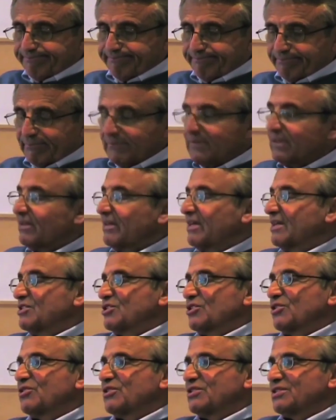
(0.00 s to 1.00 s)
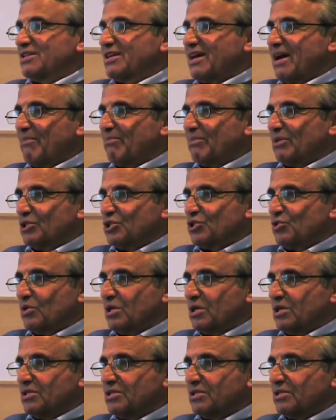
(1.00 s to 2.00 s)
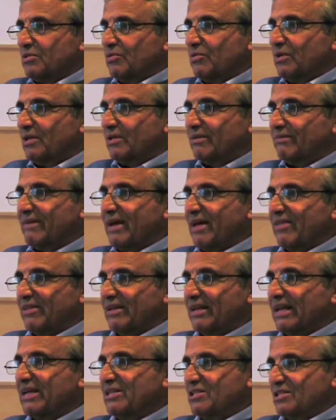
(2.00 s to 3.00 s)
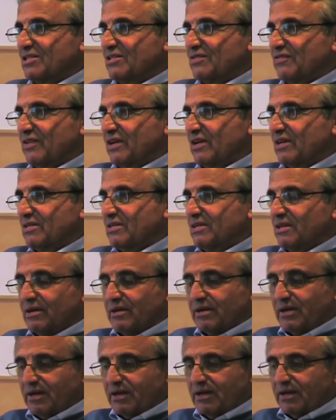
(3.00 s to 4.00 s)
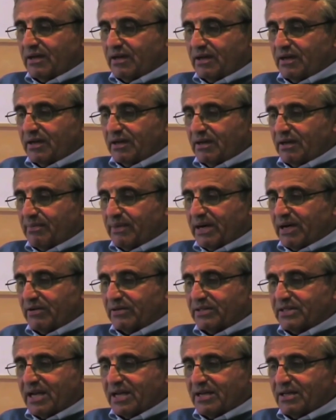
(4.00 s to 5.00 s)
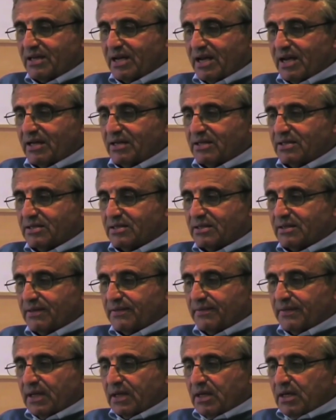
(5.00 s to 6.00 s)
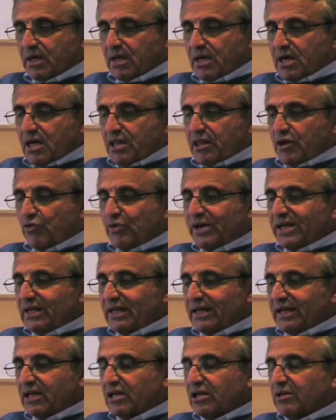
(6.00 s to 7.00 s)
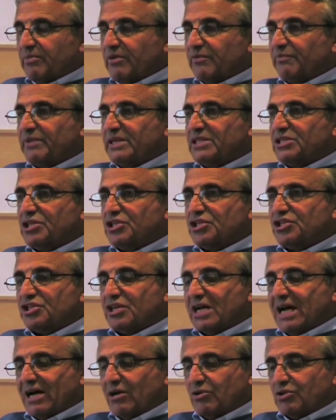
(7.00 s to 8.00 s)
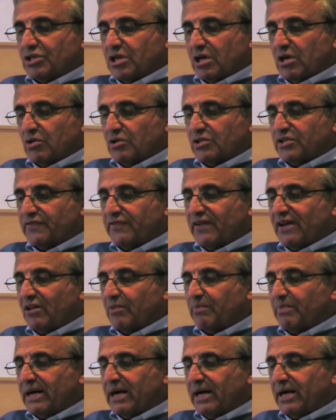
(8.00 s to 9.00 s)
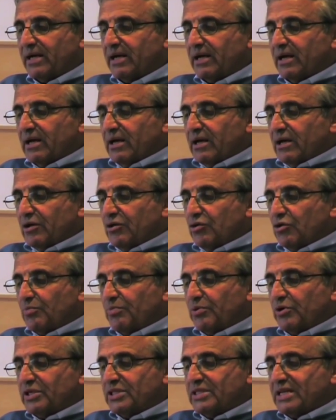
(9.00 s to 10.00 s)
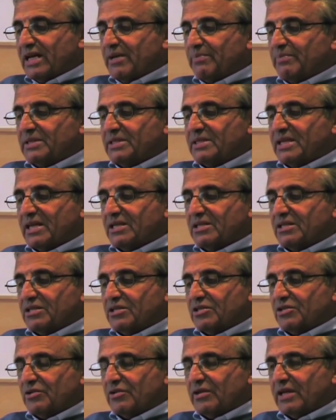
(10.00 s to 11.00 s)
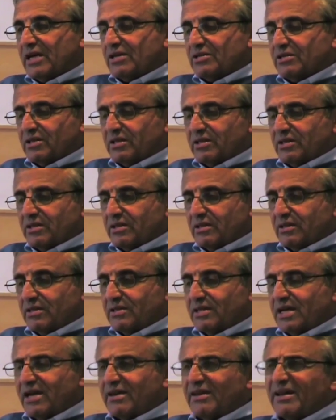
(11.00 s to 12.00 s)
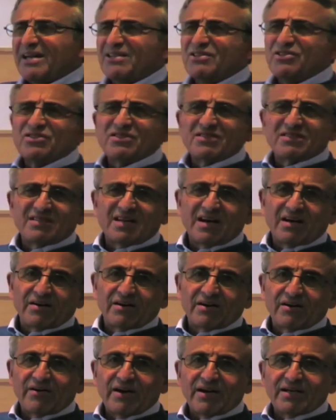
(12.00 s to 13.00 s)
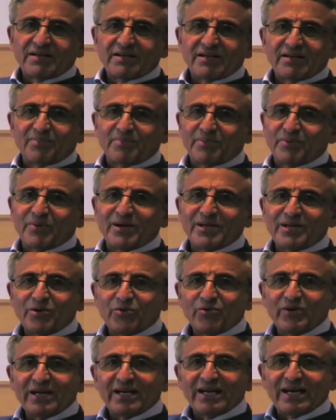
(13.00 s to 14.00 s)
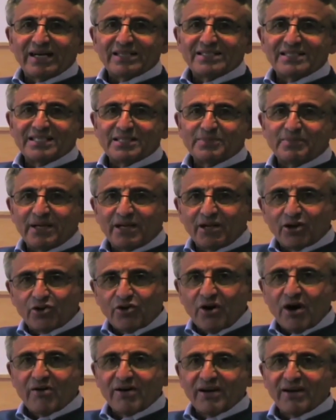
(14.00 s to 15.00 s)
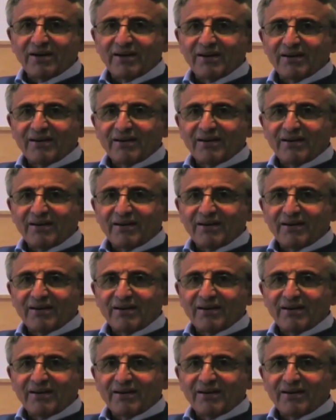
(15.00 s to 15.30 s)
things are going to get much worse. We'll get the latest figures in about 10 days. The real income of British households fell by 0.8% in 2010. That doesn't sound a great deal, but when you realise it's been growing